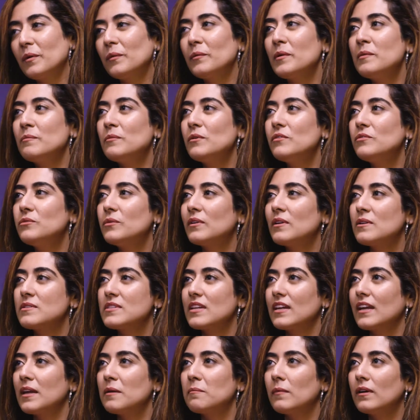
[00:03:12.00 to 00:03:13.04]
But we moved when I was
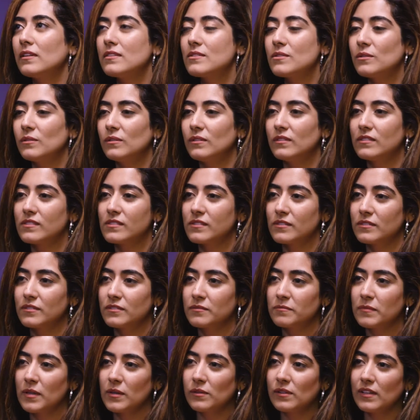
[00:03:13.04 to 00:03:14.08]
like 8 months old, so
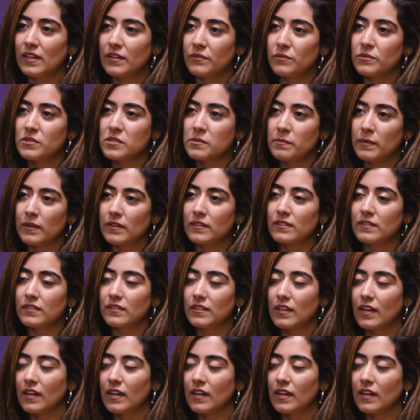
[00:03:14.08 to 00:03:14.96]
my whole life was spent in